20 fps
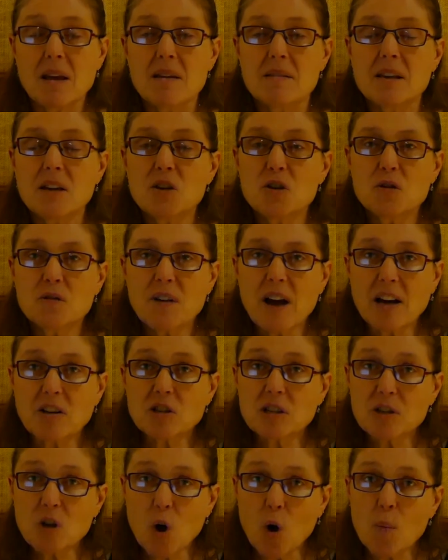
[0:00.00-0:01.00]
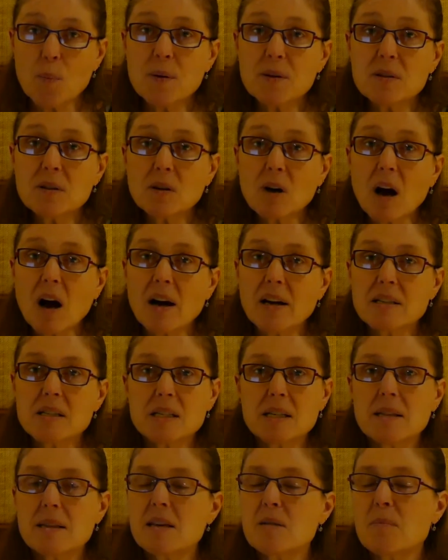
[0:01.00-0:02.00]
that you have actually opened their eyes
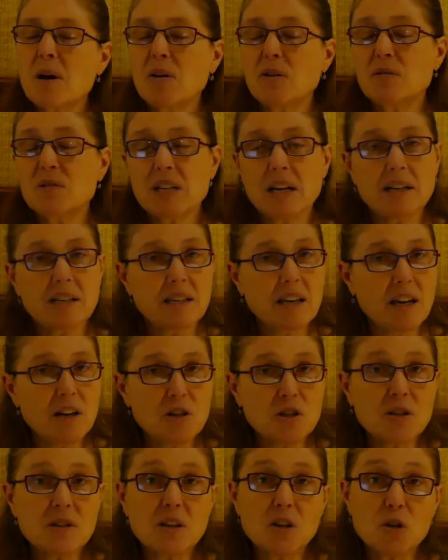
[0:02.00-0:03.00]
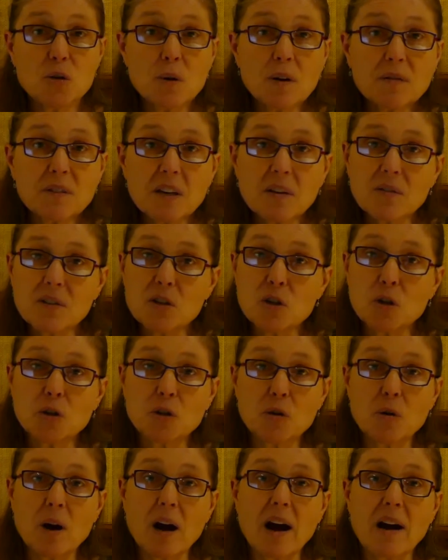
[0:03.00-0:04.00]
to the amount of dedication that you have given your
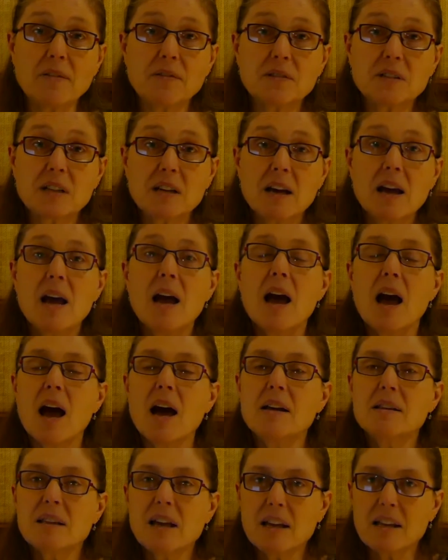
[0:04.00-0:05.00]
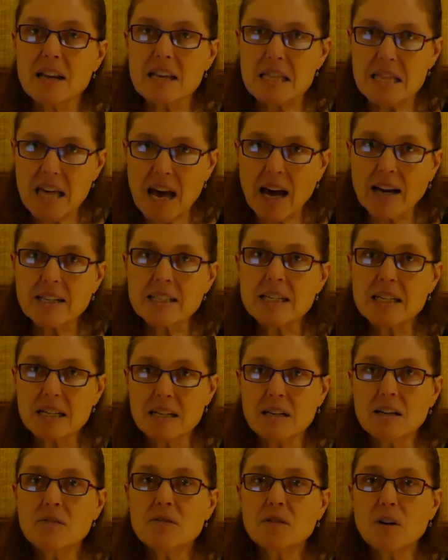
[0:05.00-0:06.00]
craft, and that is
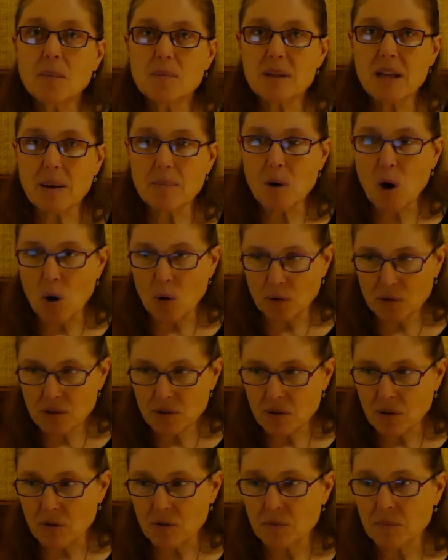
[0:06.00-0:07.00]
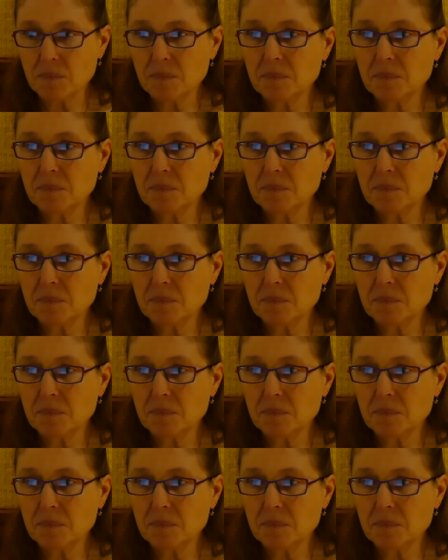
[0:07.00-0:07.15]
needed from them also.